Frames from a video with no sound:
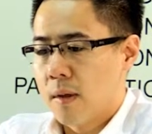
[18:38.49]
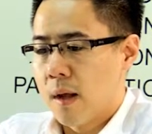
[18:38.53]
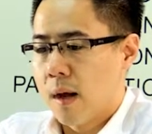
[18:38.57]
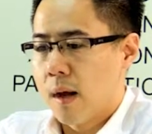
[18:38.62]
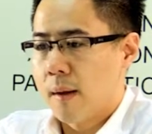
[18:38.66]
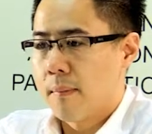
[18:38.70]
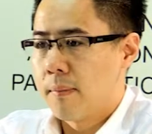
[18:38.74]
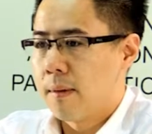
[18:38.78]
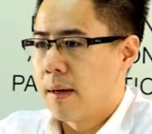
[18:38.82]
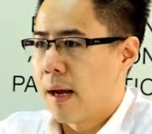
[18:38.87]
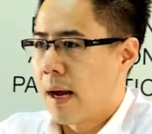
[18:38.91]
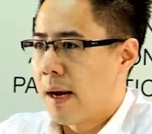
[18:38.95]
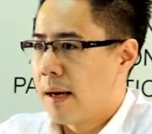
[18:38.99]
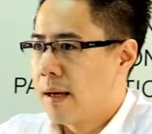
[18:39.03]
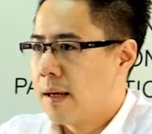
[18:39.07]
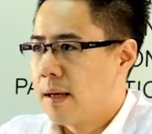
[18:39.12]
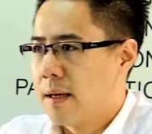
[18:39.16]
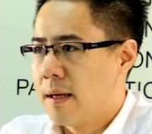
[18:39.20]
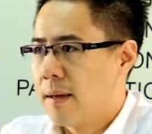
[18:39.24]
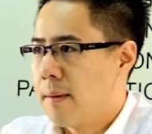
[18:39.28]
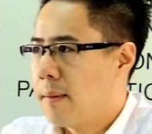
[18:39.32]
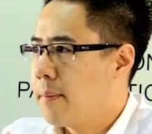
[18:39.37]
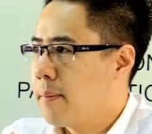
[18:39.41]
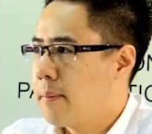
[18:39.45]

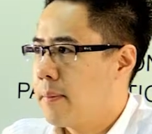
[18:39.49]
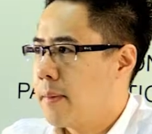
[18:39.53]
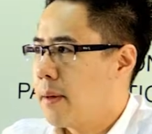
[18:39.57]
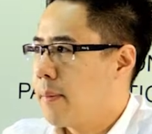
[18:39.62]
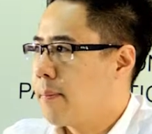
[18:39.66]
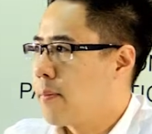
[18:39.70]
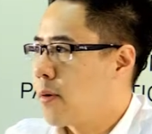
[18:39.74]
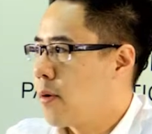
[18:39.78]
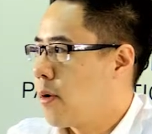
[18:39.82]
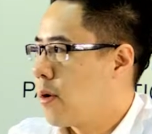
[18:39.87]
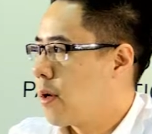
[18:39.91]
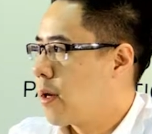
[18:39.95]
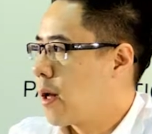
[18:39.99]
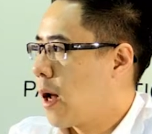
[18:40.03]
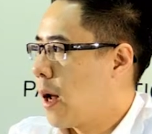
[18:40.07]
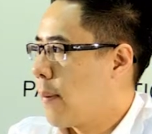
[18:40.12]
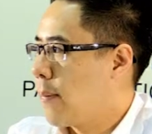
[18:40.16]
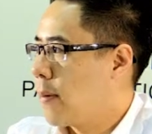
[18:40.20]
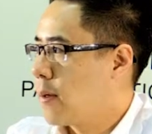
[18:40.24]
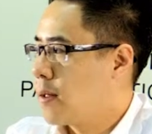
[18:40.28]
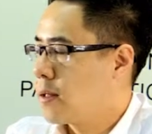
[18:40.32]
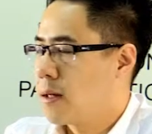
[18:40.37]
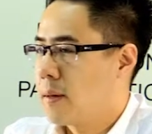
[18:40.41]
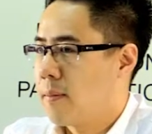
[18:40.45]
Nike been
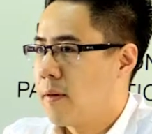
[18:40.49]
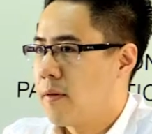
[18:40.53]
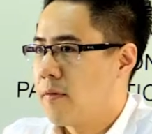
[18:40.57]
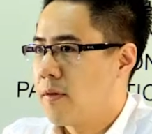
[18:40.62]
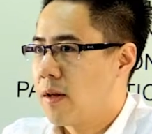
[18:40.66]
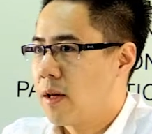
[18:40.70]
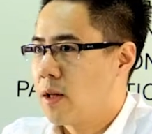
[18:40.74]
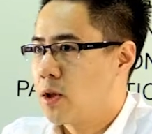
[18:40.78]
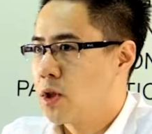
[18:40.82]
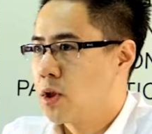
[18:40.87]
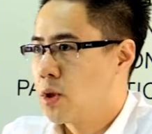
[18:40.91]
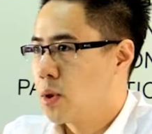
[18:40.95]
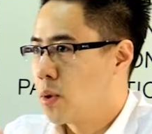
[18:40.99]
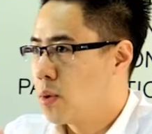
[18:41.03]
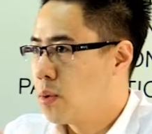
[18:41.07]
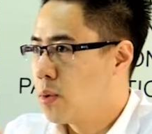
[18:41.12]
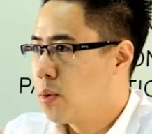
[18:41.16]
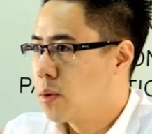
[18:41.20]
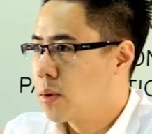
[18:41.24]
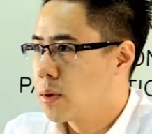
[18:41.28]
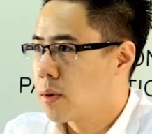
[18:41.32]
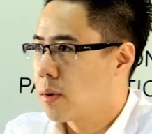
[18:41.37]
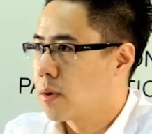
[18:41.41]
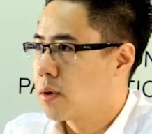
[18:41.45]
prototyping some of their
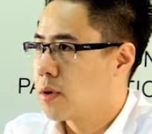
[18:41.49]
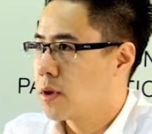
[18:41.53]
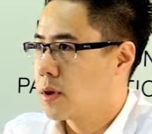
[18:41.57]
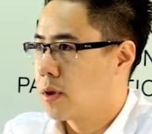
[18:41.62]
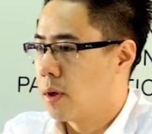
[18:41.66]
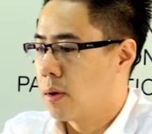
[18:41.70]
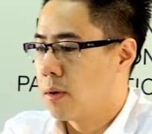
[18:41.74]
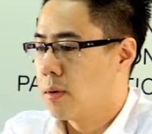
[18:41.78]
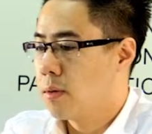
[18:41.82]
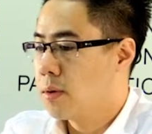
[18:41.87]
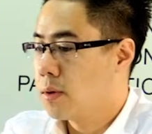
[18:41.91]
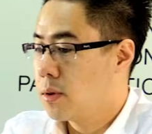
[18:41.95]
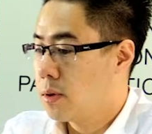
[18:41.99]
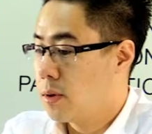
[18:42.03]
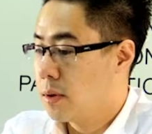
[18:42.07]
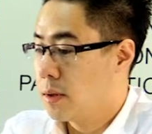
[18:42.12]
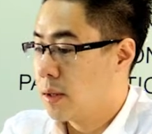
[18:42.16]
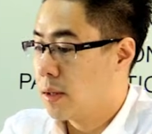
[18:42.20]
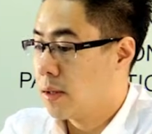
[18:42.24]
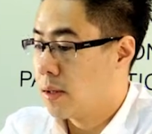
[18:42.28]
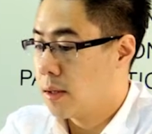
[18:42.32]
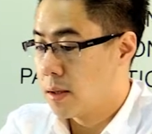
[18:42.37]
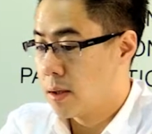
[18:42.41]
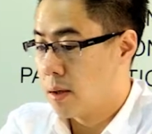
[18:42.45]
shoes or soles
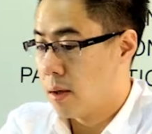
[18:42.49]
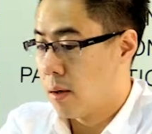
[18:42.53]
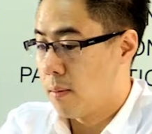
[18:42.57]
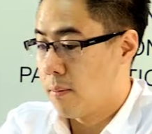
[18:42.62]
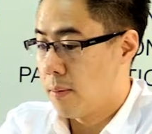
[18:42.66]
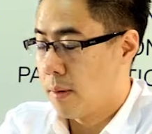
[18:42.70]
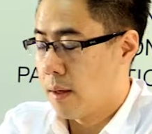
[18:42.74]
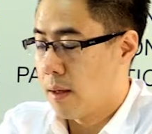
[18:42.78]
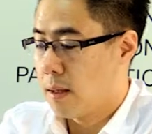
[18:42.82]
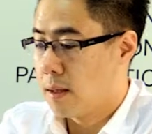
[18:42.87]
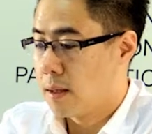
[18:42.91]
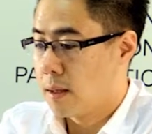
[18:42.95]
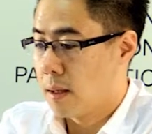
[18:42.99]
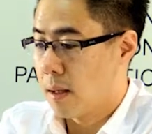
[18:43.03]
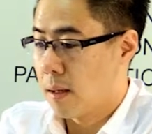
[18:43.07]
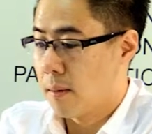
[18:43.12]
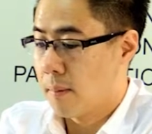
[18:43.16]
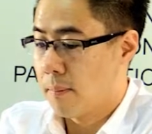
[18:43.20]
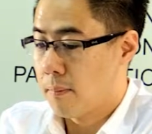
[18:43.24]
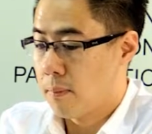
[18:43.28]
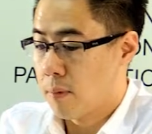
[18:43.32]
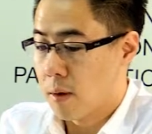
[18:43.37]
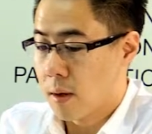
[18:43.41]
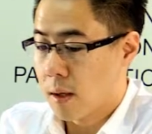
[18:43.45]
using this company's
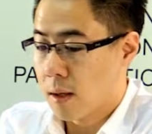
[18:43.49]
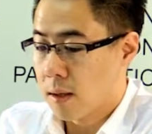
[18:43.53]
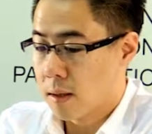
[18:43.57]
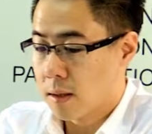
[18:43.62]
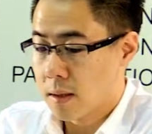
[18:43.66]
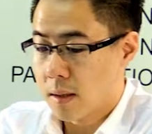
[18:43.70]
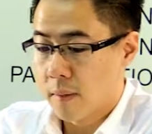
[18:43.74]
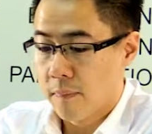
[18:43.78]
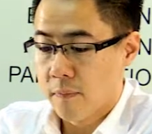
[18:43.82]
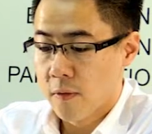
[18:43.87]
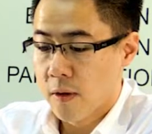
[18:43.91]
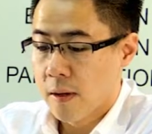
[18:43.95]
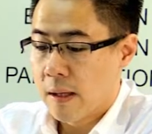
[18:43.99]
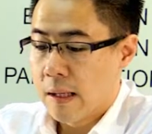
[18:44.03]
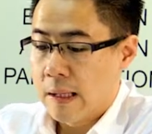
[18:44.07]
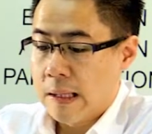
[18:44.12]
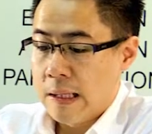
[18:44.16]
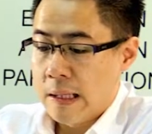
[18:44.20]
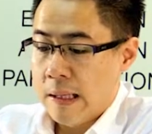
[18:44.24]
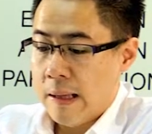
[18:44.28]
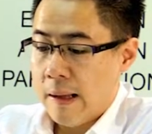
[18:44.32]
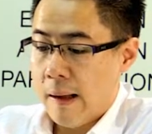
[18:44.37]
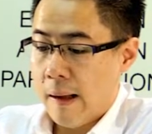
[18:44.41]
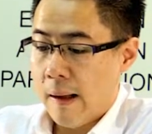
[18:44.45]
products.
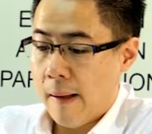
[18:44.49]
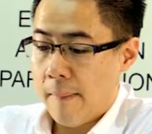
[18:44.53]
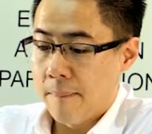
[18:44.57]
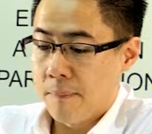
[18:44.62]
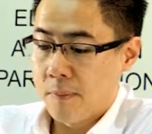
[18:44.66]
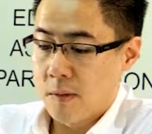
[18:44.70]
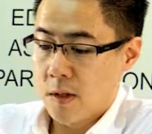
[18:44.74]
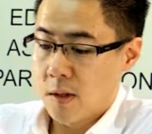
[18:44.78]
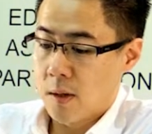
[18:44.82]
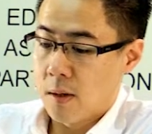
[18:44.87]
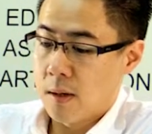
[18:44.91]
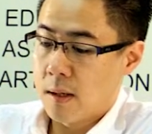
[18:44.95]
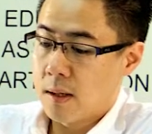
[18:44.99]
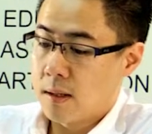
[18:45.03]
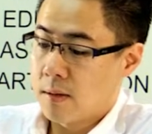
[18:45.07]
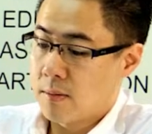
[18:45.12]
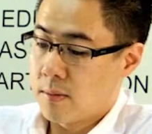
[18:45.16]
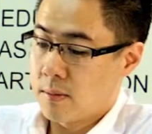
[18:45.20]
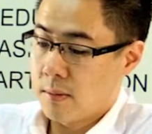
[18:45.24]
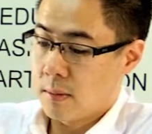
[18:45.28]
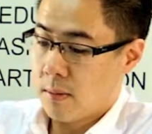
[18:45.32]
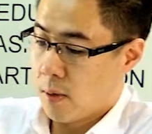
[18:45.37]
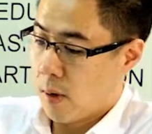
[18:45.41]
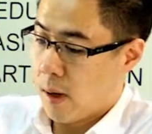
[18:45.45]
So
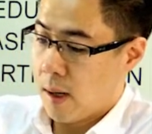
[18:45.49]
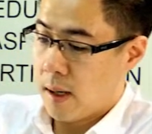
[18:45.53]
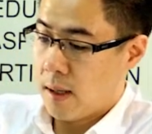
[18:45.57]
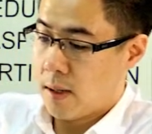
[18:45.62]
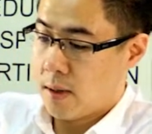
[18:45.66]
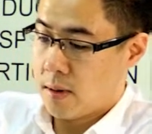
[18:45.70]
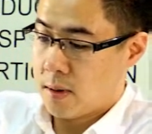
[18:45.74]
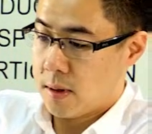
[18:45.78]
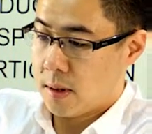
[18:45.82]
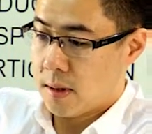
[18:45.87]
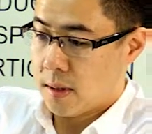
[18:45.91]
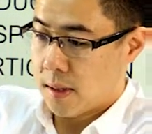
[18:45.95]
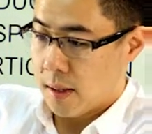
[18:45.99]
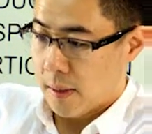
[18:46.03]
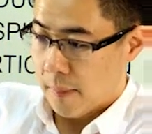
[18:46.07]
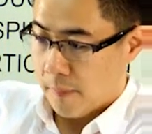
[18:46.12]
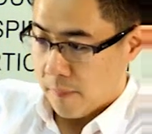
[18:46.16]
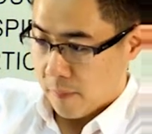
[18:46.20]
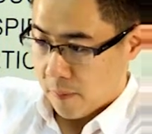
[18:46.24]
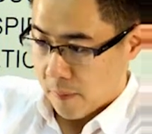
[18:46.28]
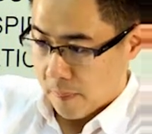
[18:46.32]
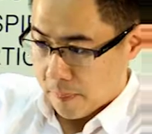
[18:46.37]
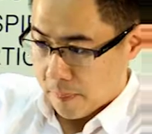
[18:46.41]
it's quite interesting.